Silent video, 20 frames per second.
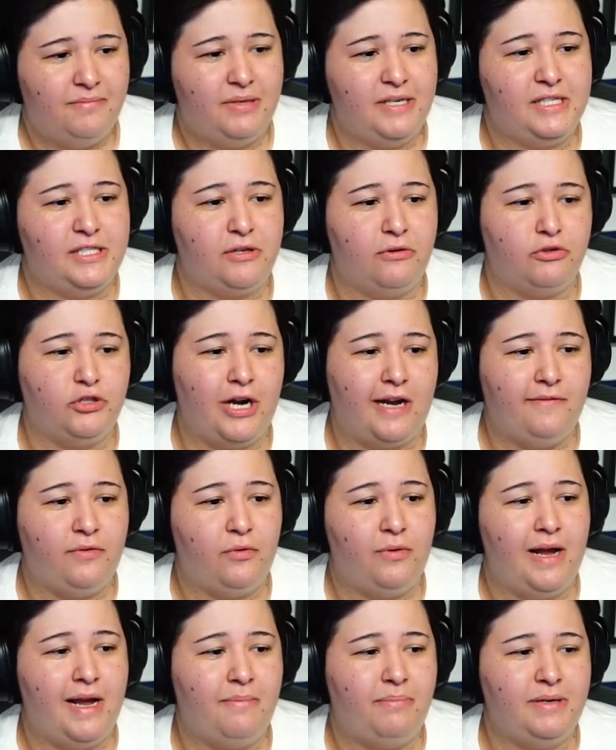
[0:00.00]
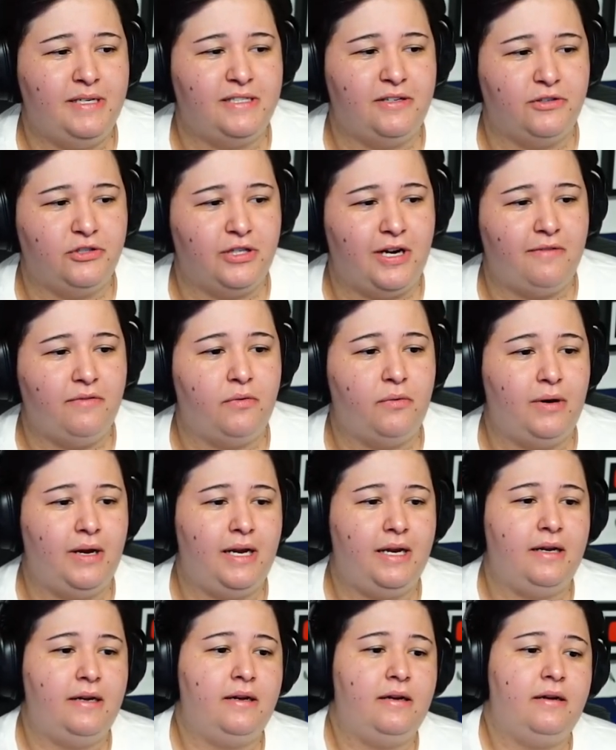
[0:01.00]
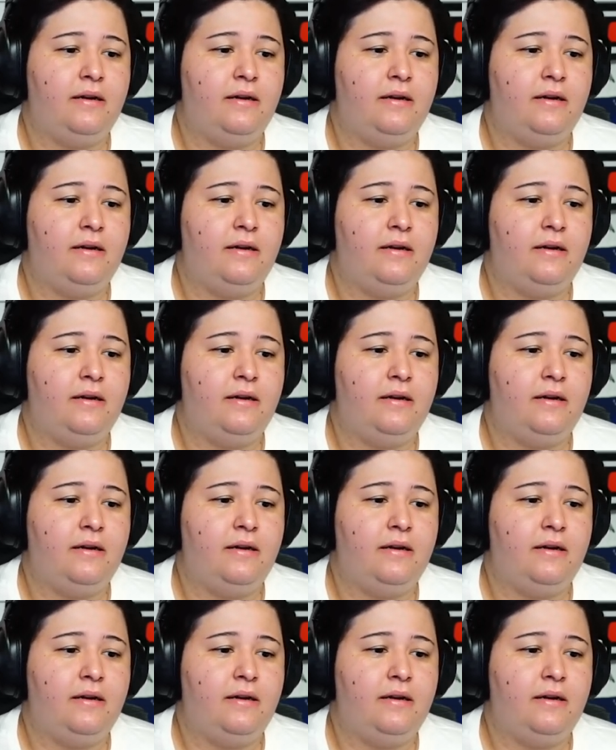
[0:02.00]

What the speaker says: Please don't drive away. Please don't drive away.